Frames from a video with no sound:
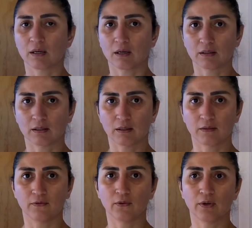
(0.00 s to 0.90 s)
consent
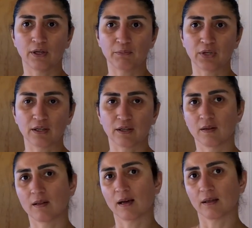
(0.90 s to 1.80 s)
for a
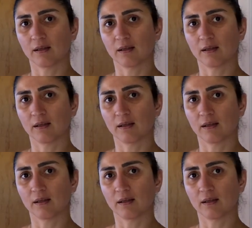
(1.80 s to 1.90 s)
building that